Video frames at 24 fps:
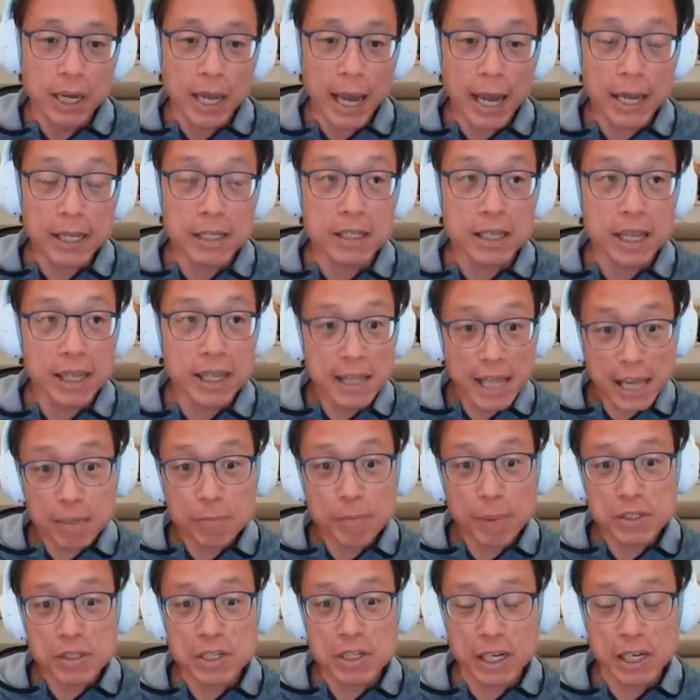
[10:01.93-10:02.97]
And, that
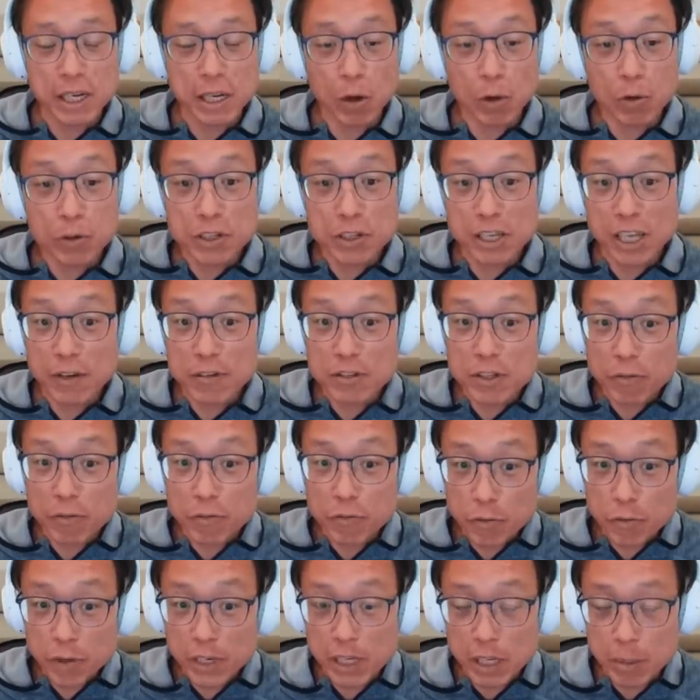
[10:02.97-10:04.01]
basically also gives us
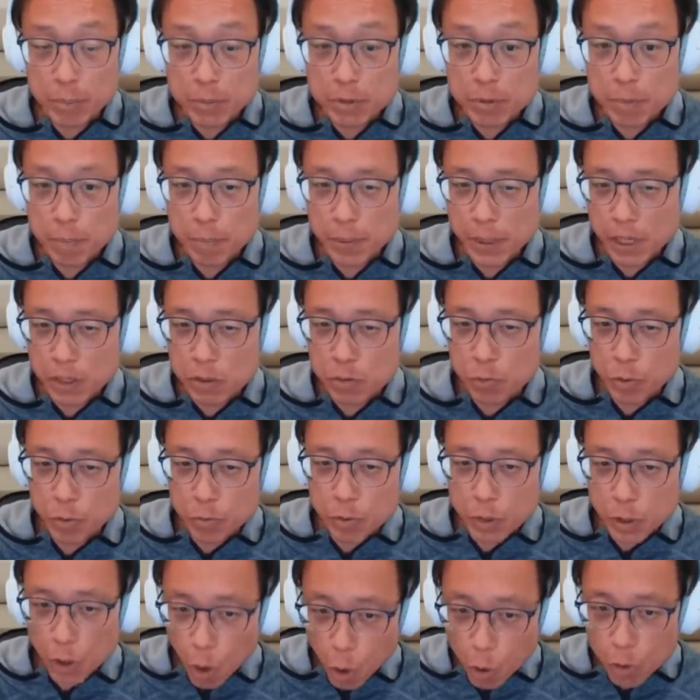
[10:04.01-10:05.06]
freedoms because when
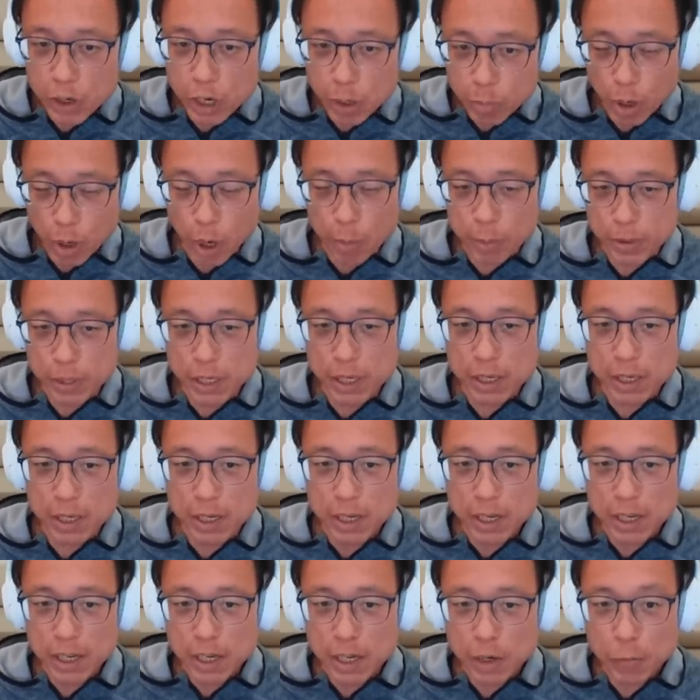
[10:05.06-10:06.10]
we own our property,
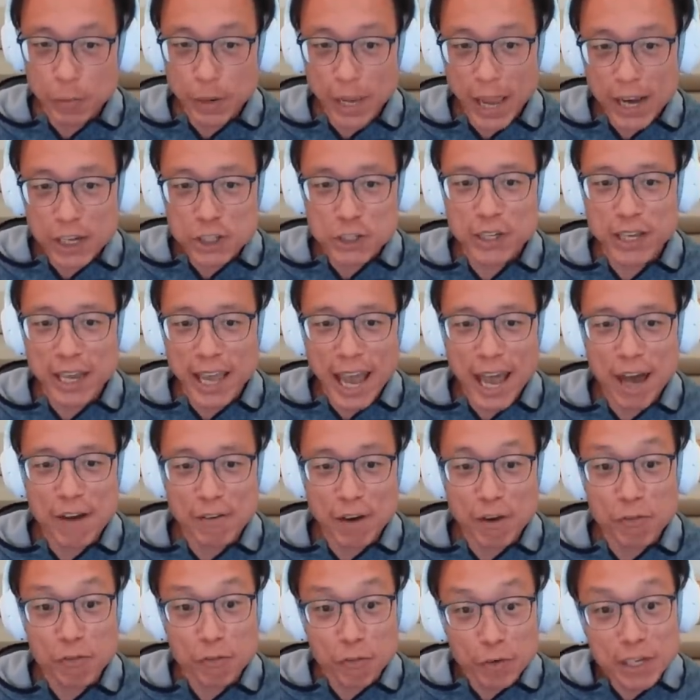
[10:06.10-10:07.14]
we actually have
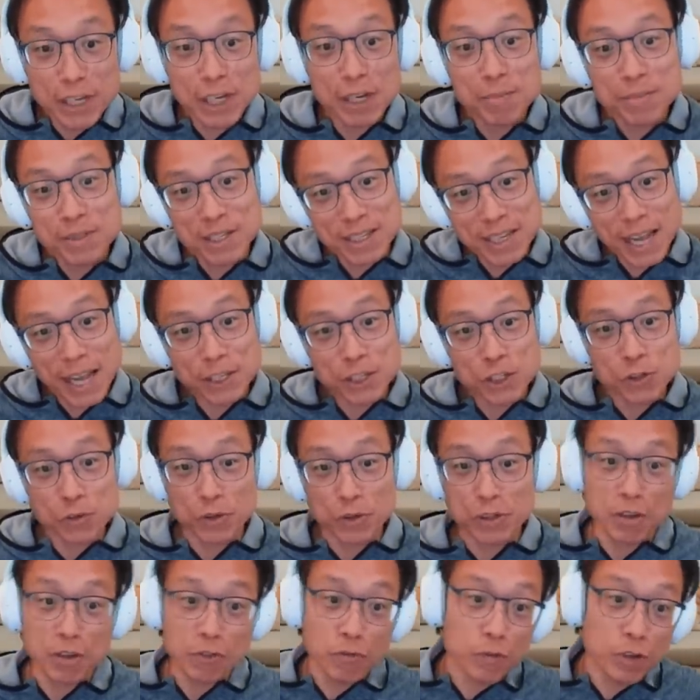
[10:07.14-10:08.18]
our freedoms attached to
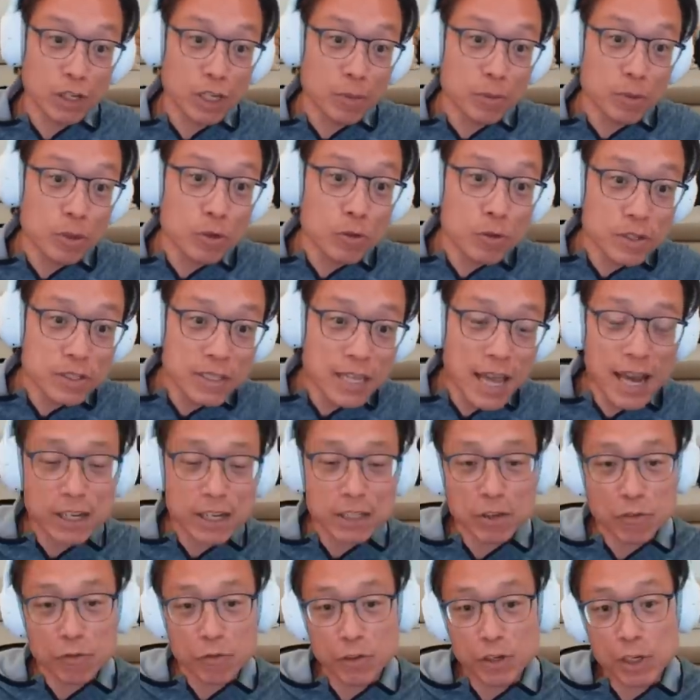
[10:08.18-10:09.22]
it the freedom to
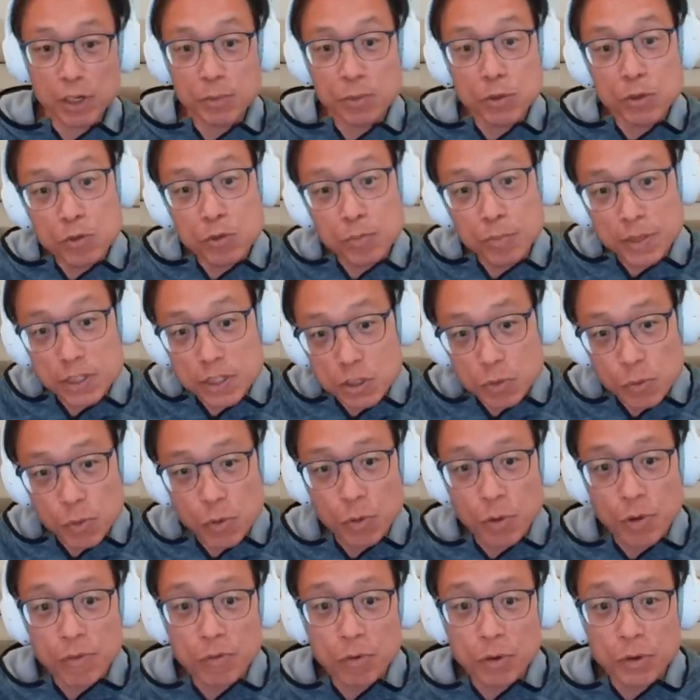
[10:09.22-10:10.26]
transact, the freedom to do business with
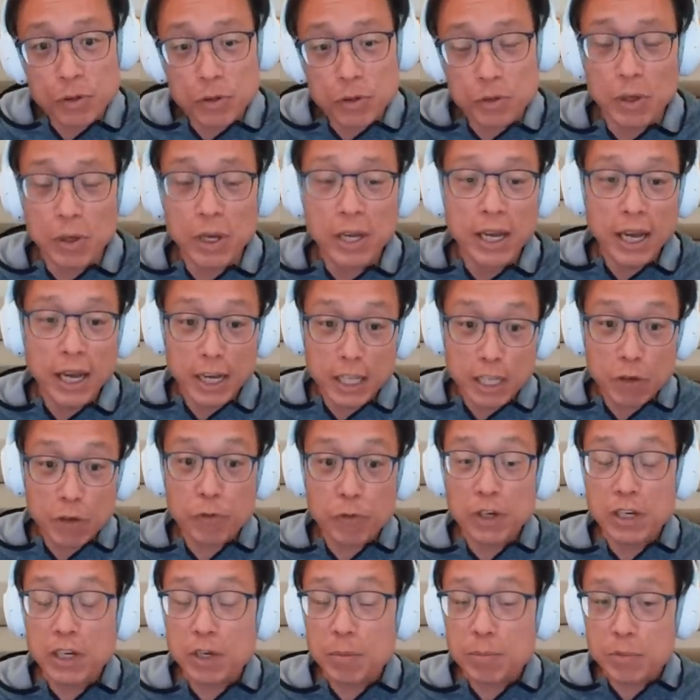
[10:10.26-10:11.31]
whoever we wanted to, and the
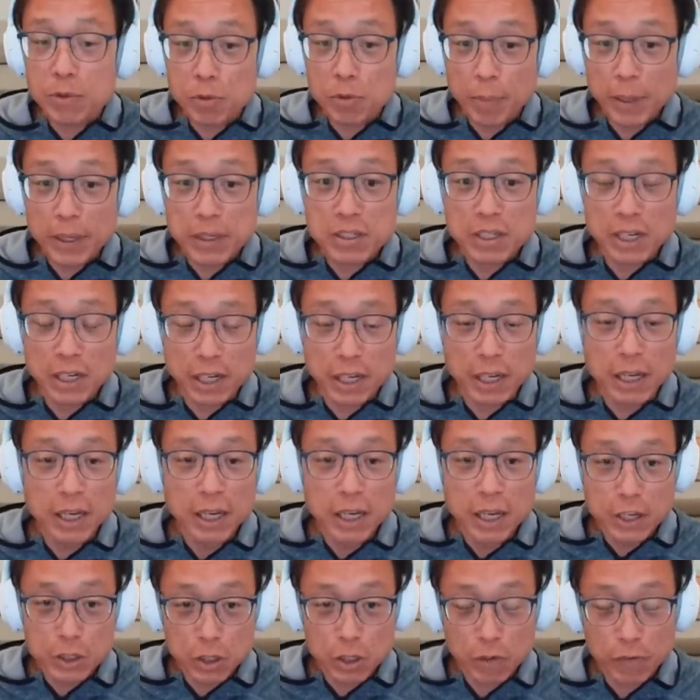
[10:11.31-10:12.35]
freedom to basically
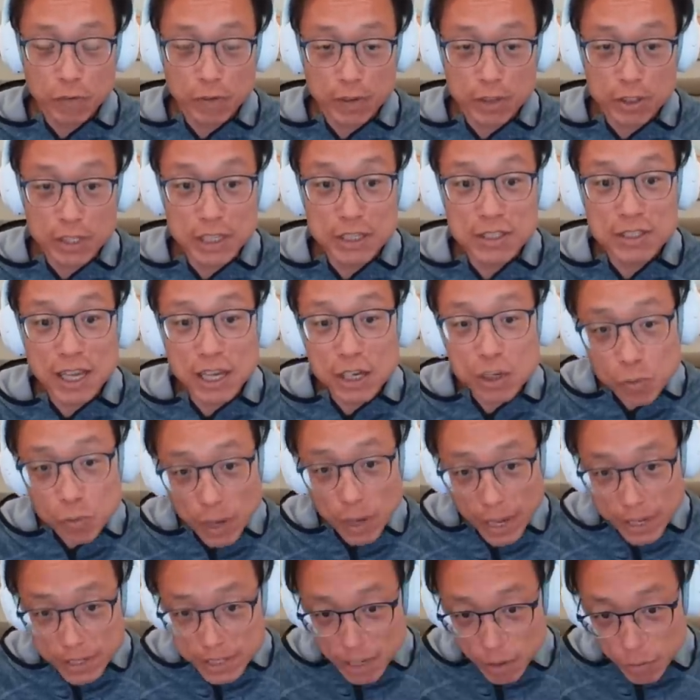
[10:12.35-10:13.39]
sort of
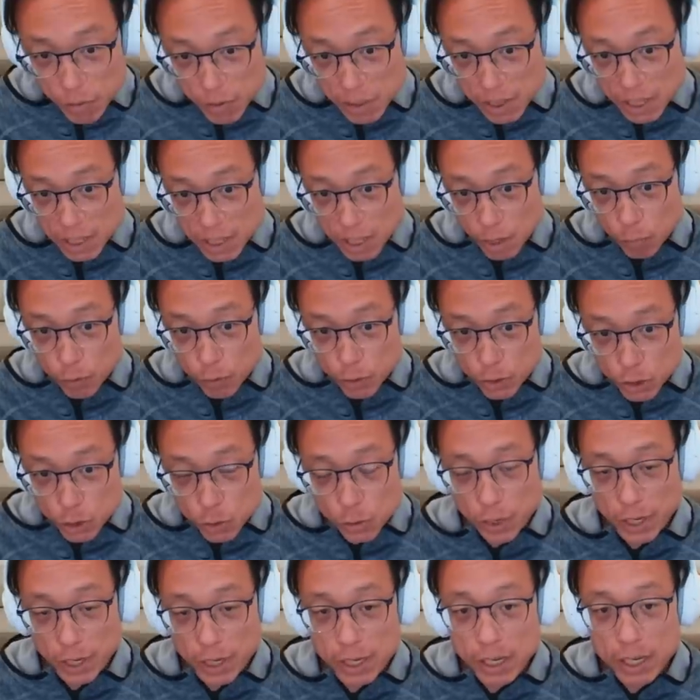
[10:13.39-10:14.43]
decentralize everything that we're
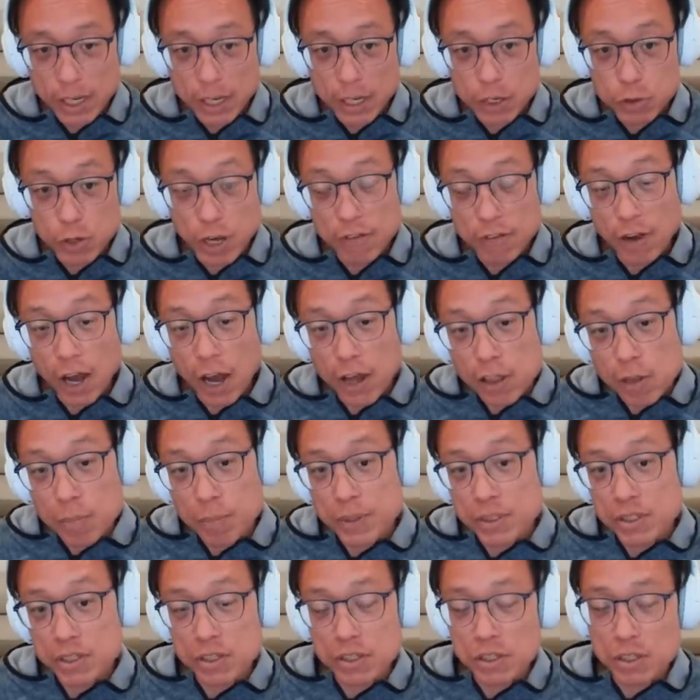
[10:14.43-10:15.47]
doing to have other
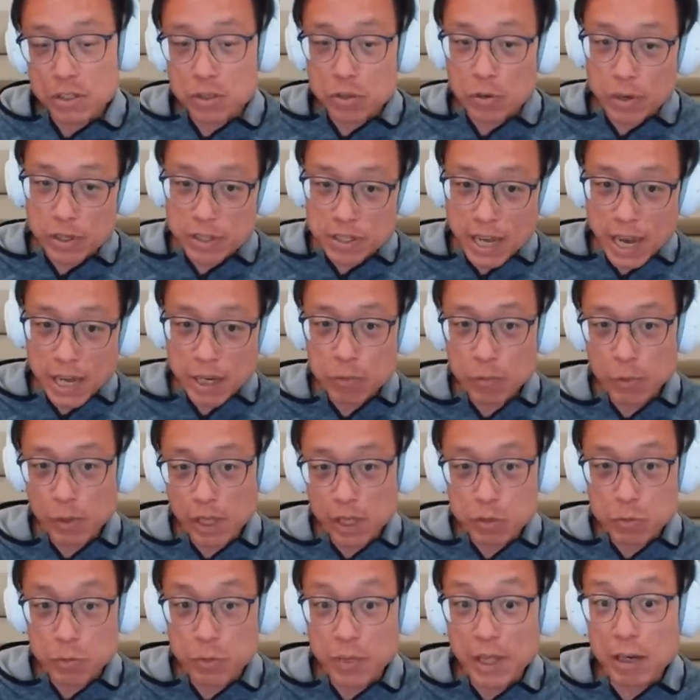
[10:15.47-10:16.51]
businesses transact with
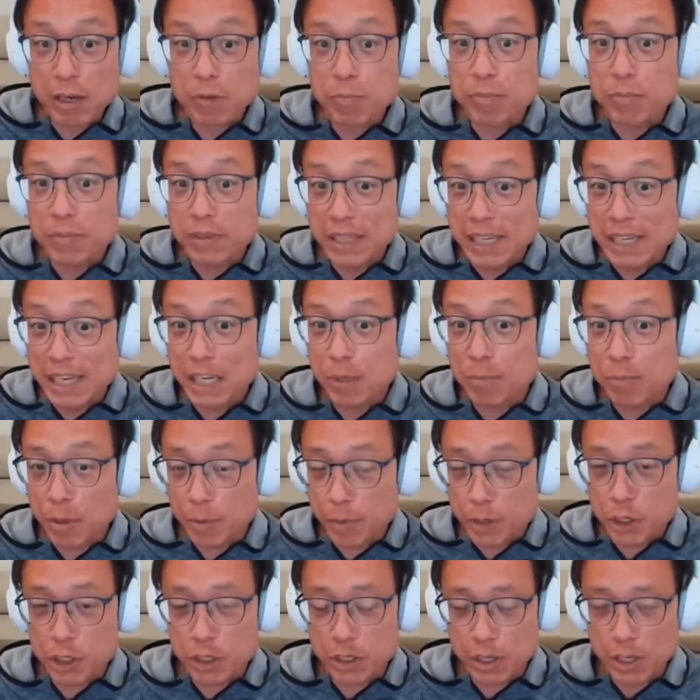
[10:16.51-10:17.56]
us without needing
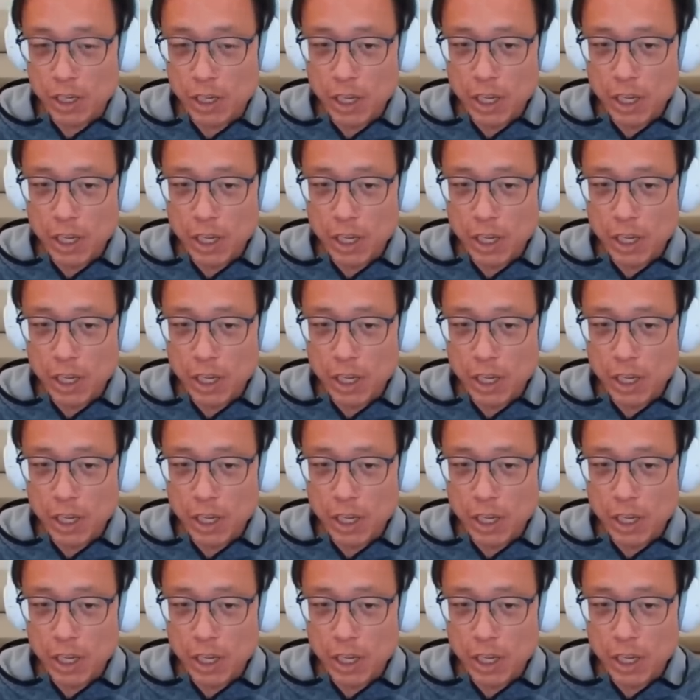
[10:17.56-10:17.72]
permission.